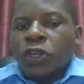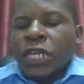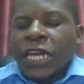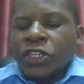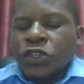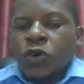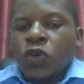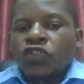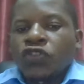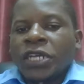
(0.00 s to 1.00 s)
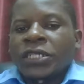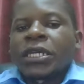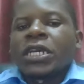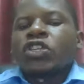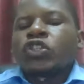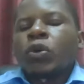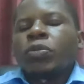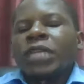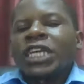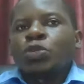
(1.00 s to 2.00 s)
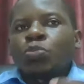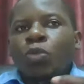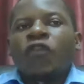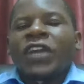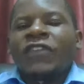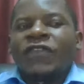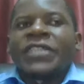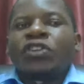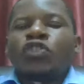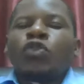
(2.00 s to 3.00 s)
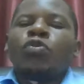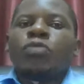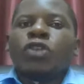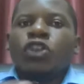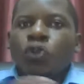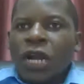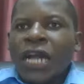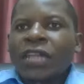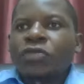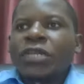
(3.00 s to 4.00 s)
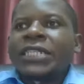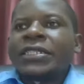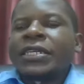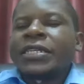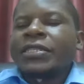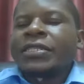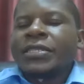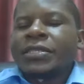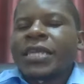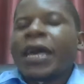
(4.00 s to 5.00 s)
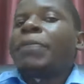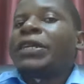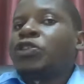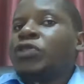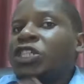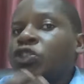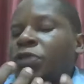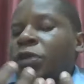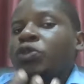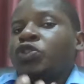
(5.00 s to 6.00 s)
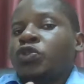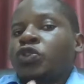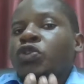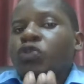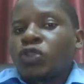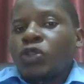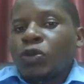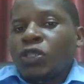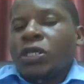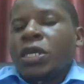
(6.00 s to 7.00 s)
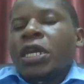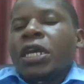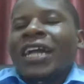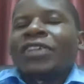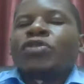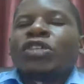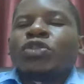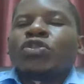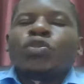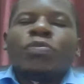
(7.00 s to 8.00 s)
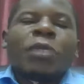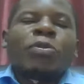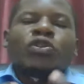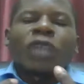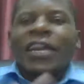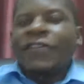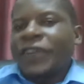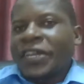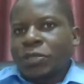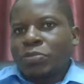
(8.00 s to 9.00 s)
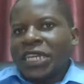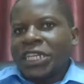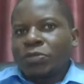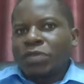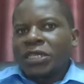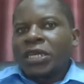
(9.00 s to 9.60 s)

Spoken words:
that new contract. So there's more of advising. So you calculating is there, but you need to be able to use those calculations to be able to advise management.